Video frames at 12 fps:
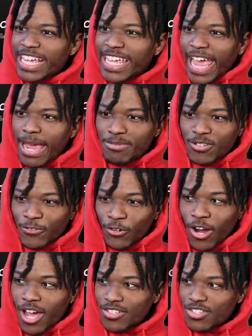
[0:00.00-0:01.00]
games
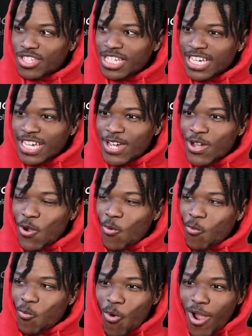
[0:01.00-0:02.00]
for us.
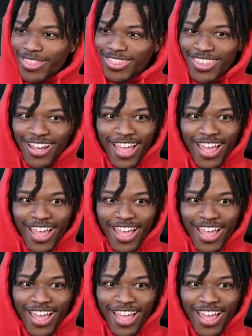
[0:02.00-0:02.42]
What the